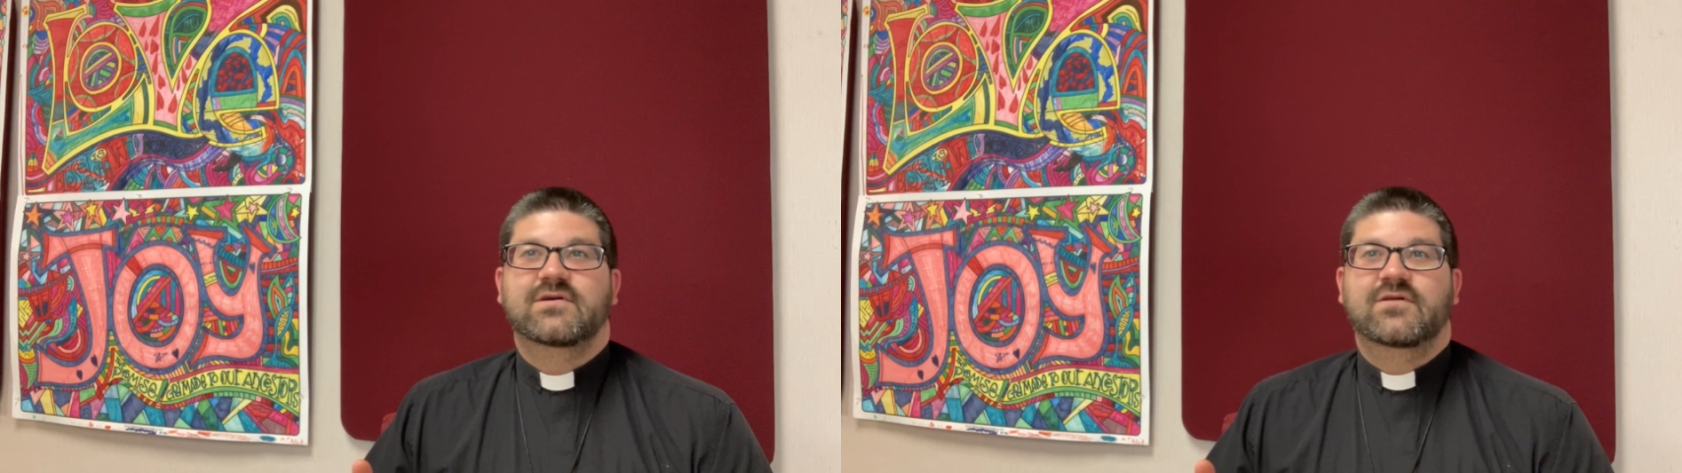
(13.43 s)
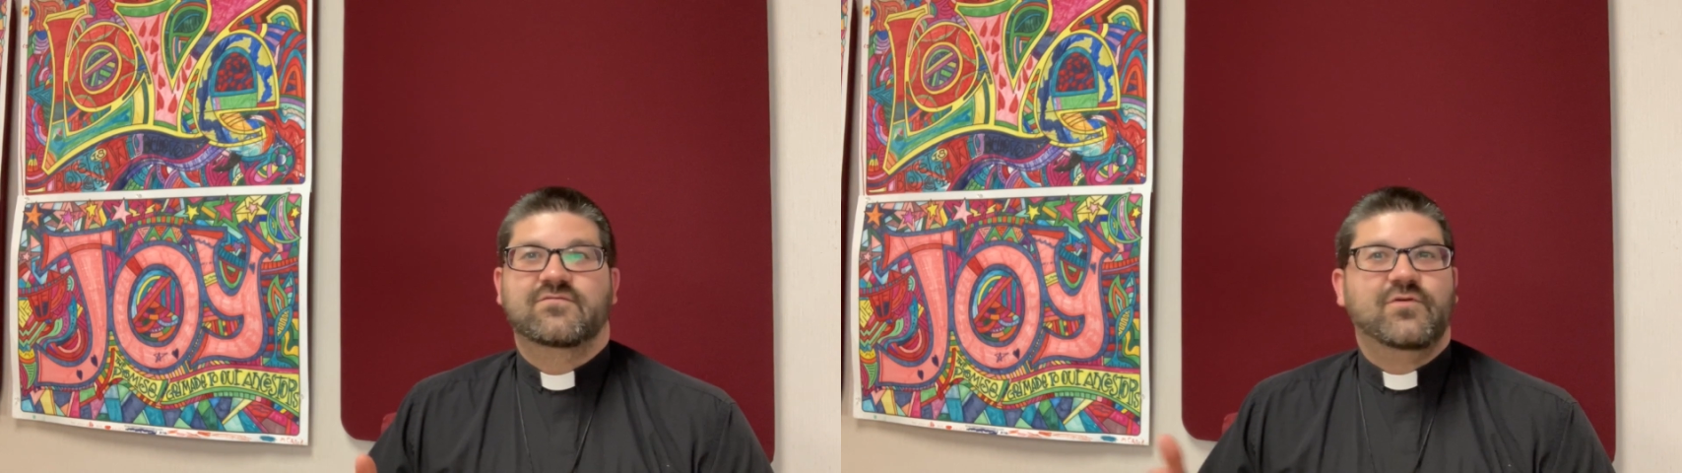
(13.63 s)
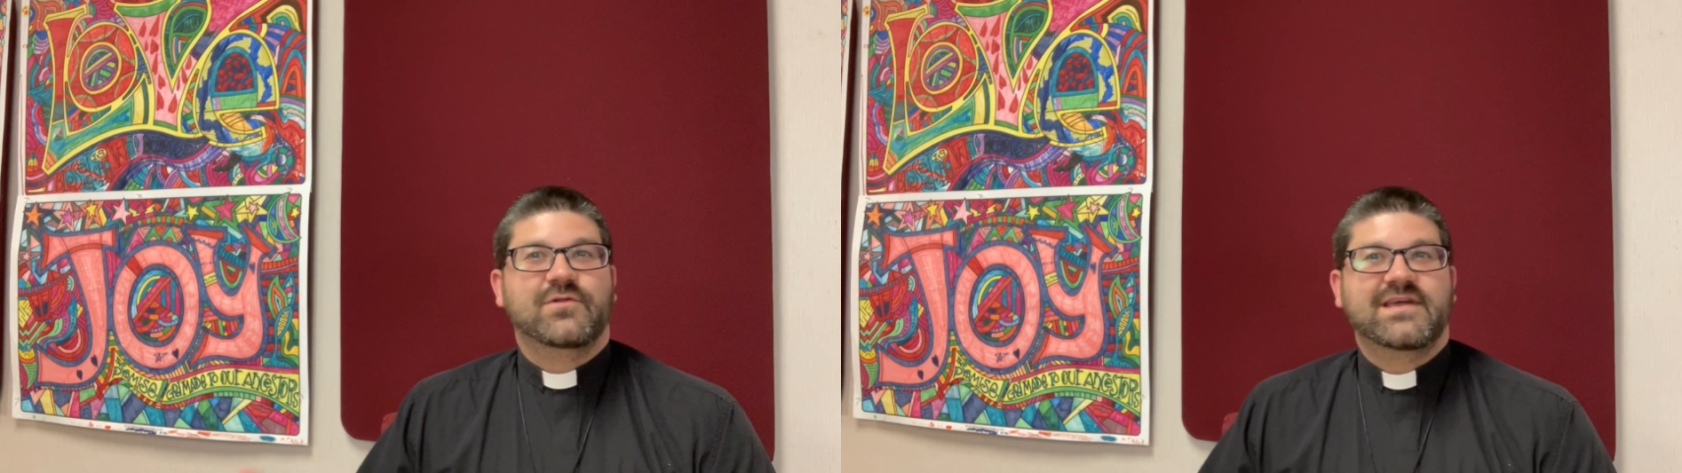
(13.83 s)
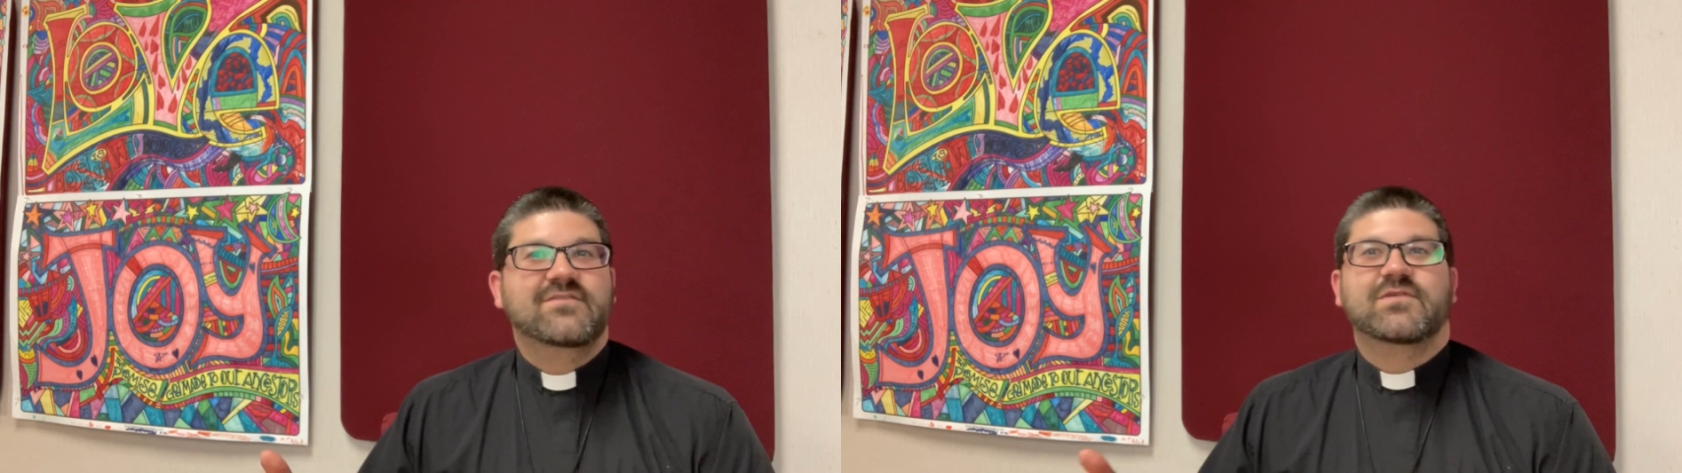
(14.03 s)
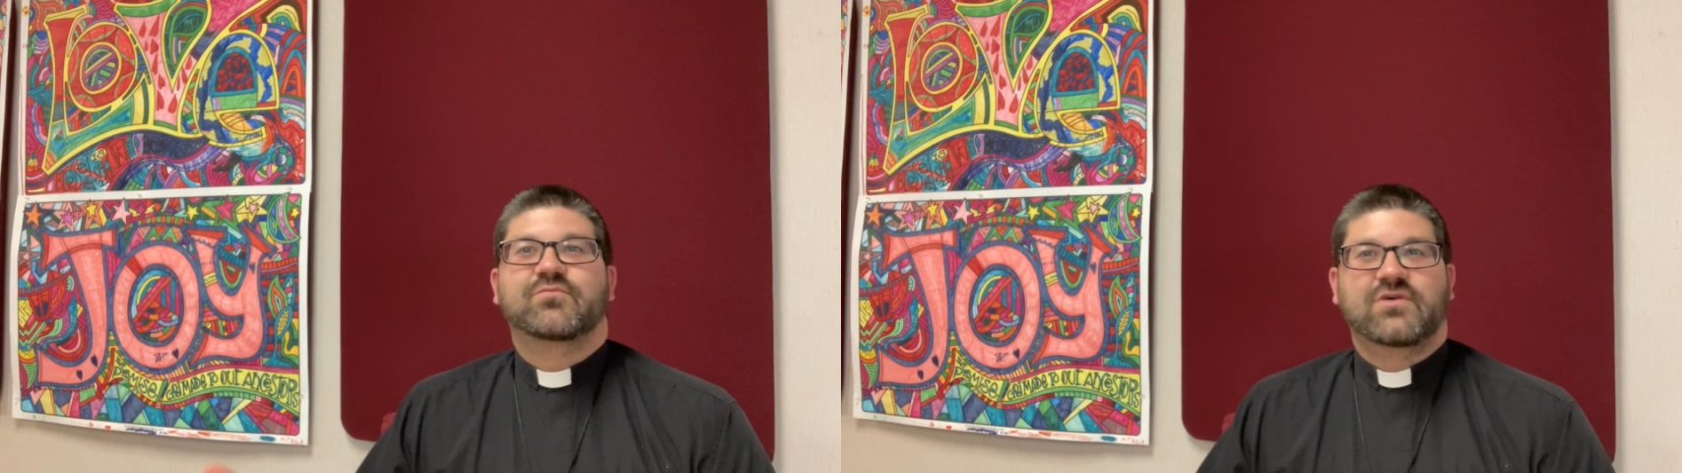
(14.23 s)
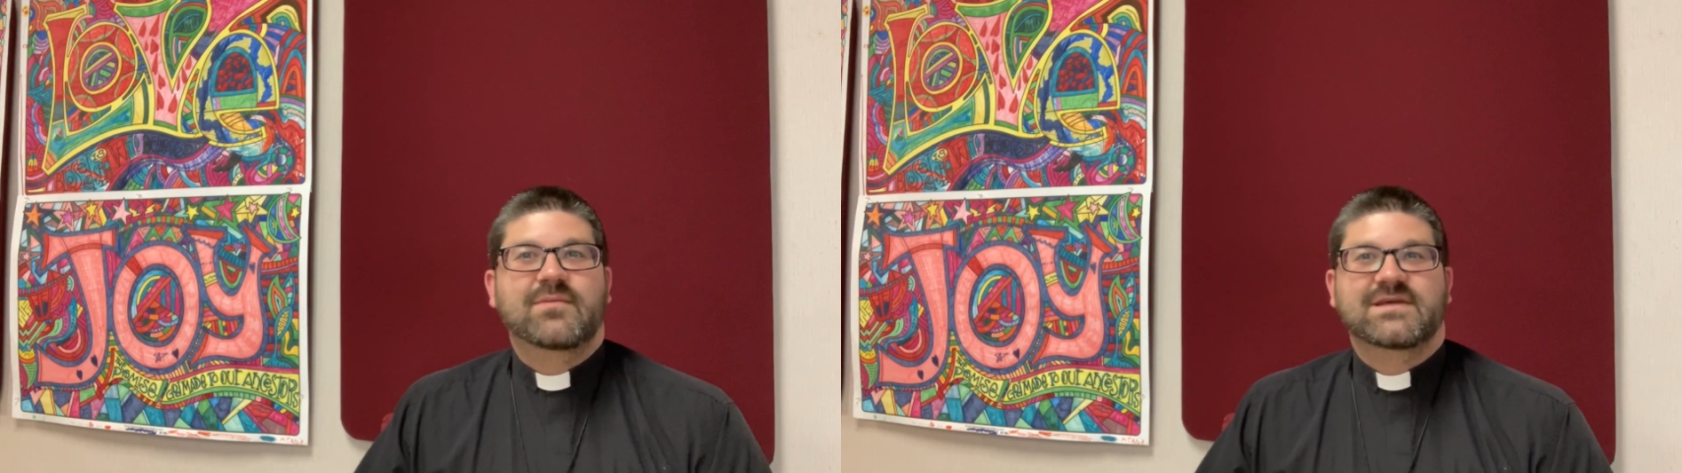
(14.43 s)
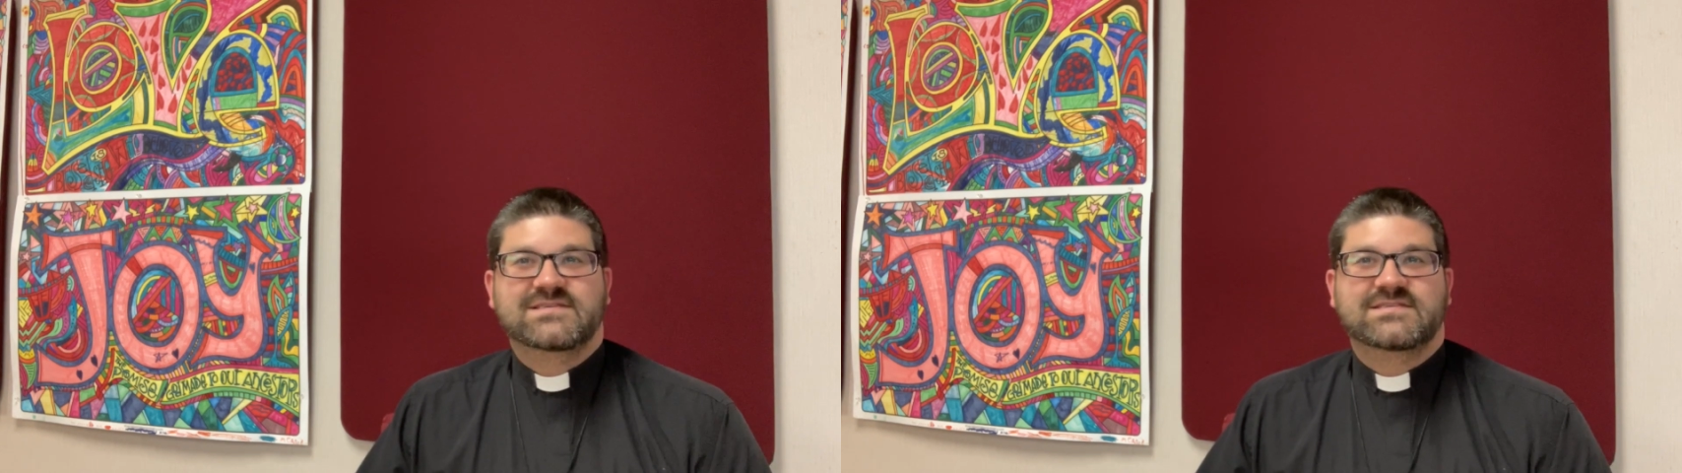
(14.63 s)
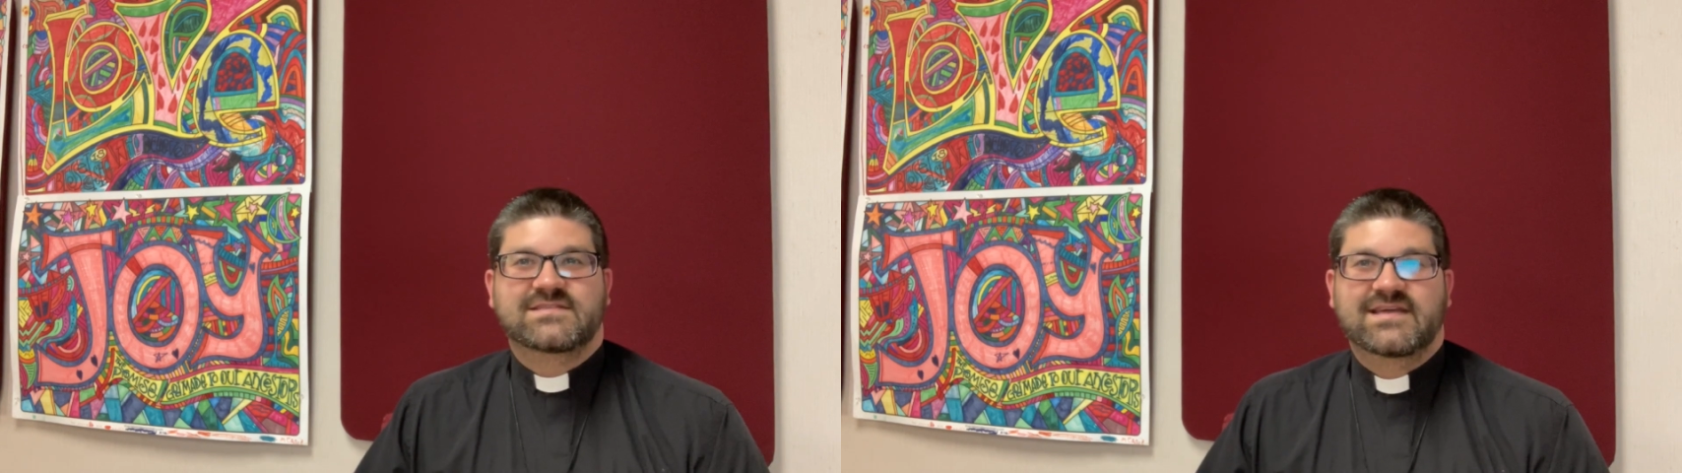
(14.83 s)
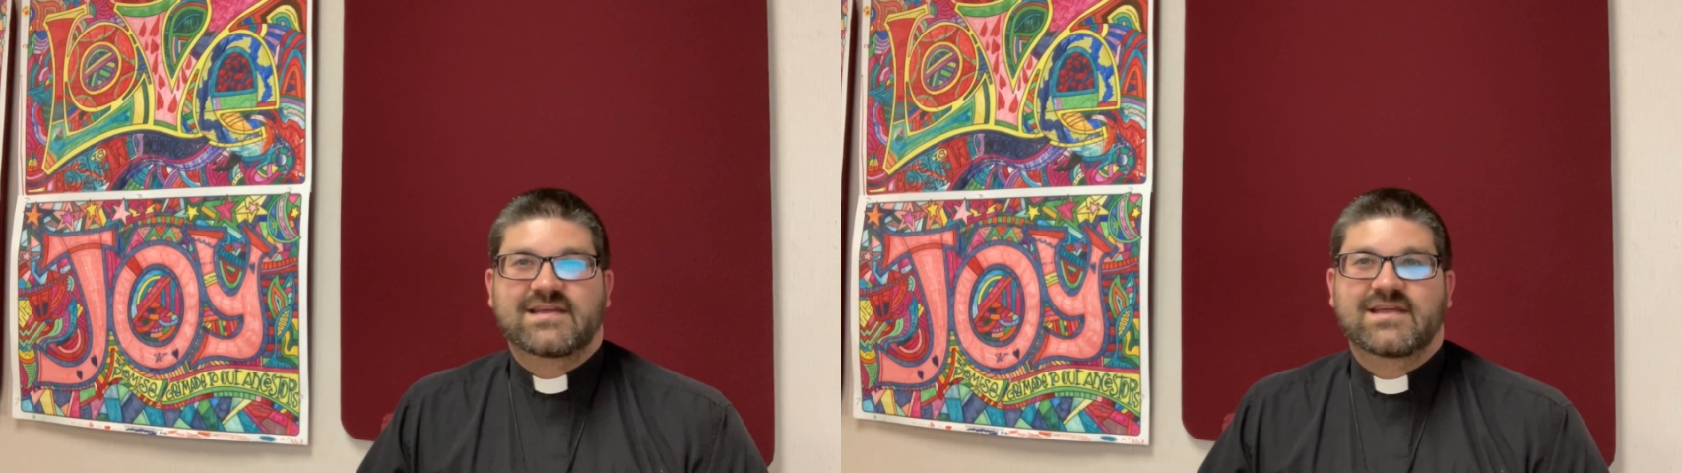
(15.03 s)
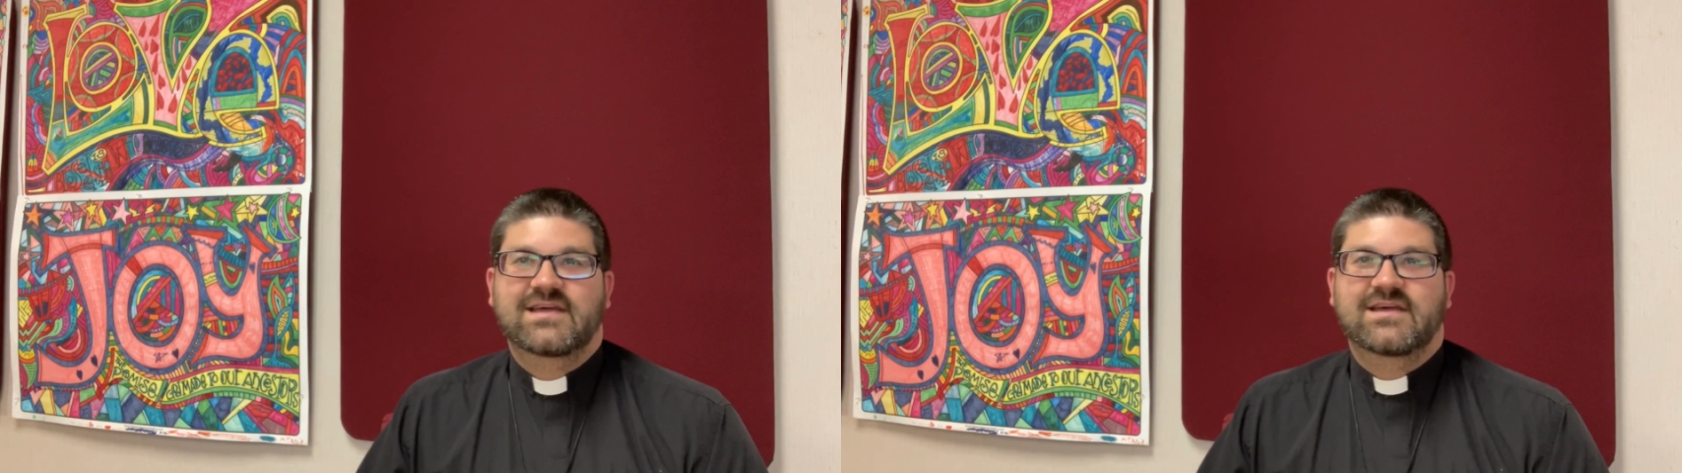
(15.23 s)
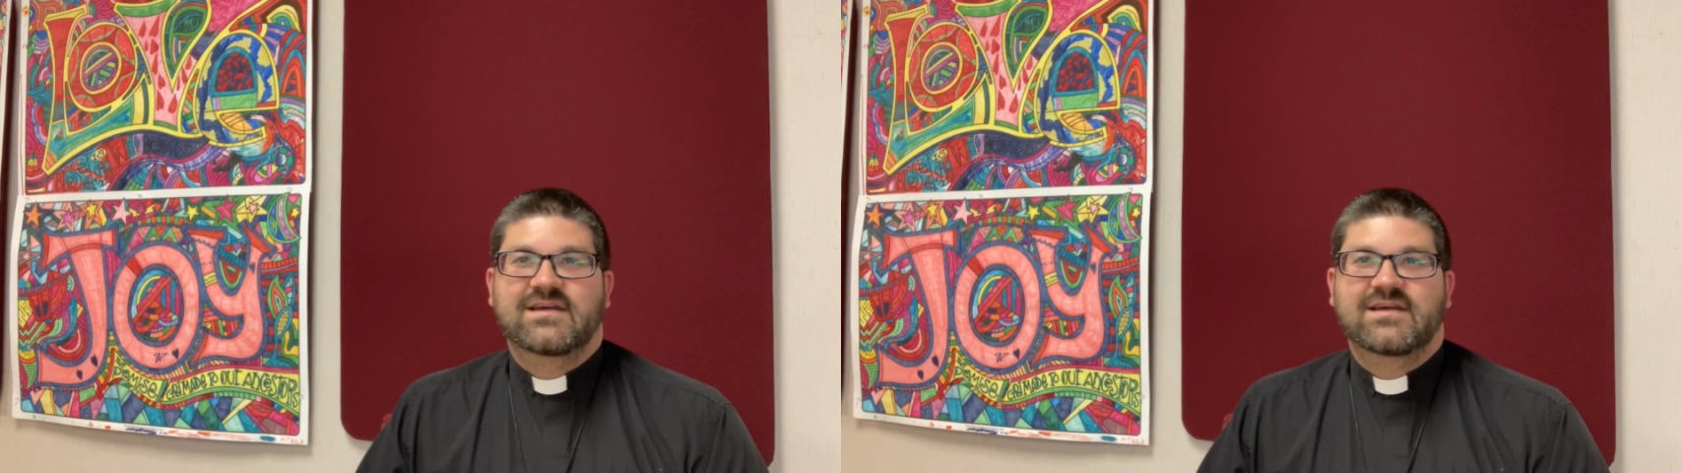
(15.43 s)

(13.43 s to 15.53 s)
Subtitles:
unfolding of the promise that